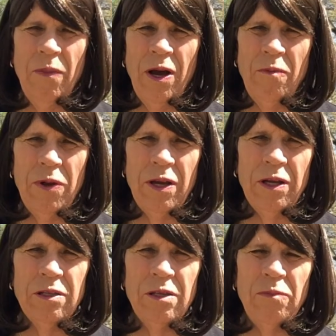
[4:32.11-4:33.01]
My
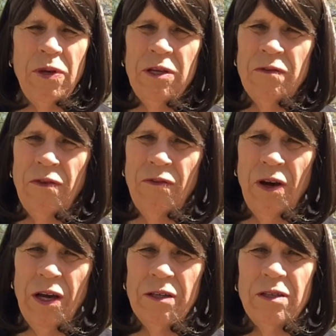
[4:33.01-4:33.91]
biggest piece of
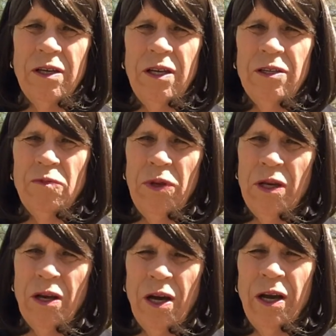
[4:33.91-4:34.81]
advice is
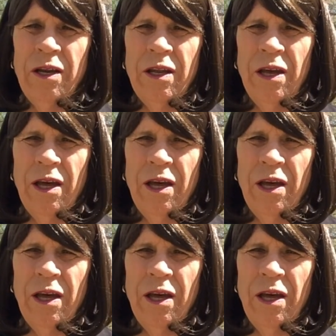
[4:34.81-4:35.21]
be kind